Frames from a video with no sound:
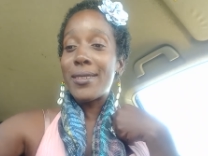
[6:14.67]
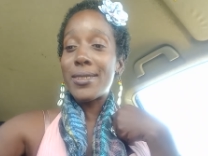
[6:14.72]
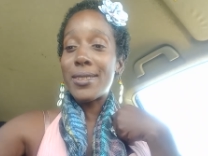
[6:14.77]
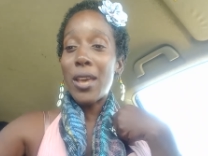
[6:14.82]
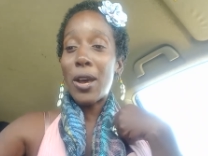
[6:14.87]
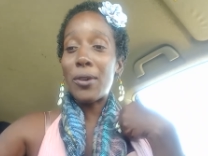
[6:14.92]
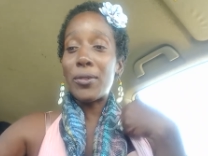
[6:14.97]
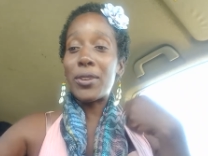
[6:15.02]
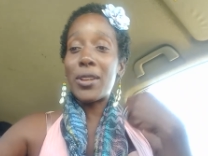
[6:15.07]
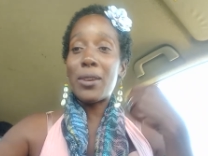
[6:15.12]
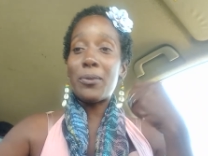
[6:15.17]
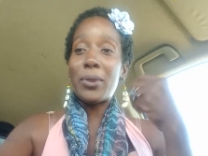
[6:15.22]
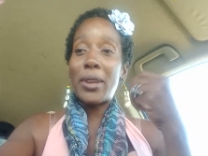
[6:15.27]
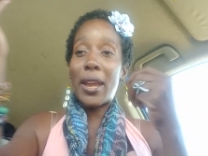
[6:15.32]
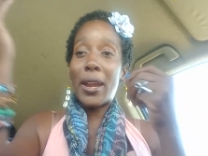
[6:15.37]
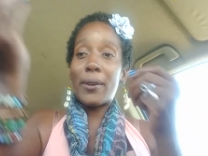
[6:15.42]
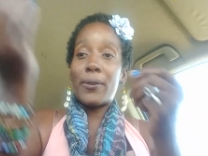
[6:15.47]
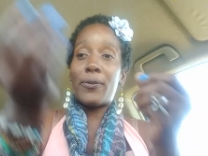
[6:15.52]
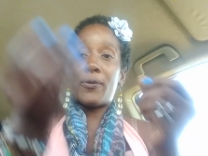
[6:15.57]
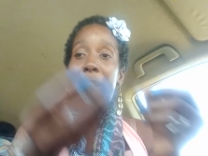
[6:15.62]
So then
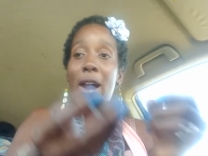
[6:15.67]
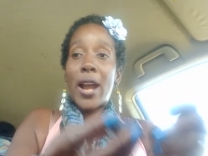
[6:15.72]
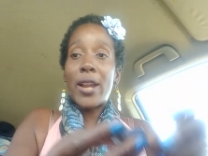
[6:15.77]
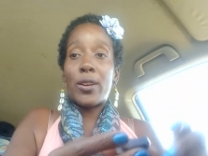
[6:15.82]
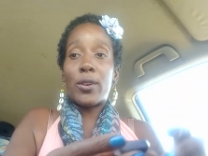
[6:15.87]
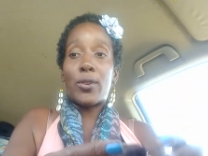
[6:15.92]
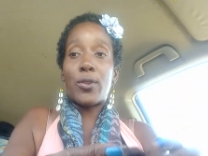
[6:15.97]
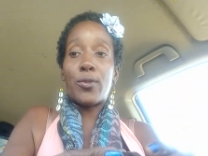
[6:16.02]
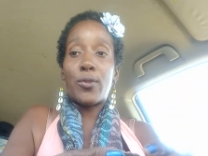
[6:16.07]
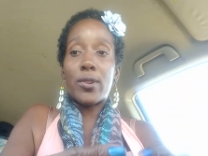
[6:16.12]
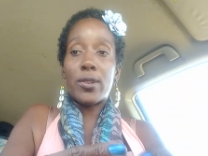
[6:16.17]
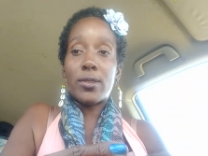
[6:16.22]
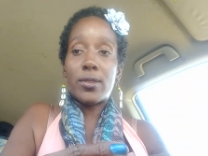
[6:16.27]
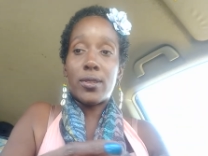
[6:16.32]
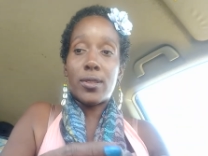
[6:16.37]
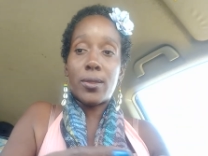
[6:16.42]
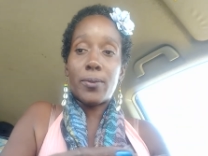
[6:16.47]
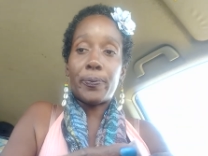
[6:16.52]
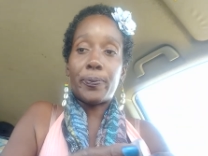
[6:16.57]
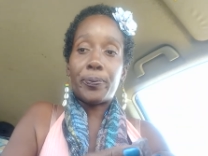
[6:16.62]
we have fire
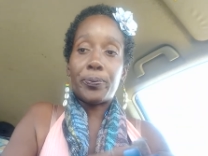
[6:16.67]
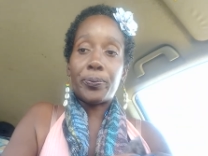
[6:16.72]
quartz.